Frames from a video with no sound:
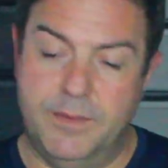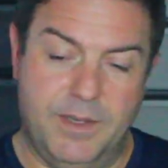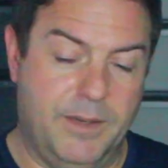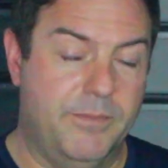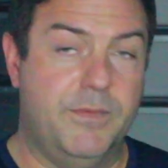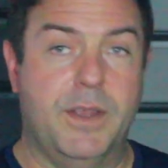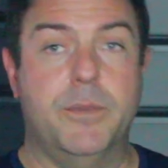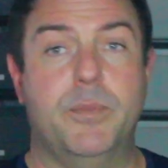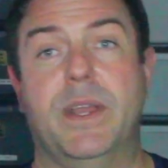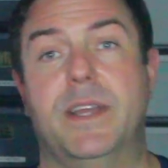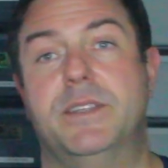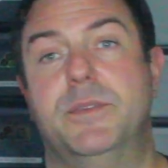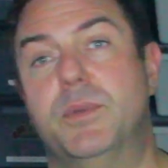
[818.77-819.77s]
I'm very
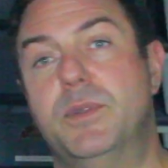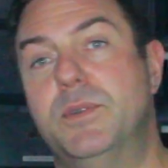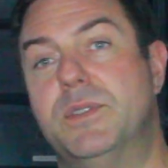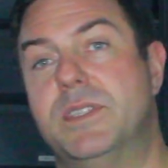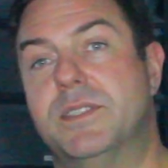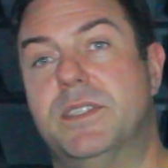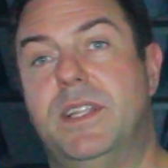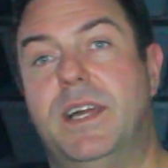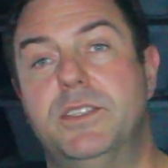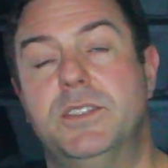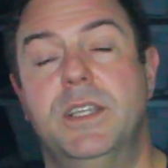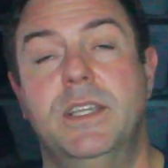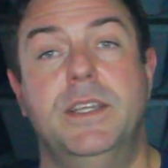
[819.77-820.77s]
proud to produce this
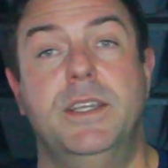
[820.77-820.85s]
clutch.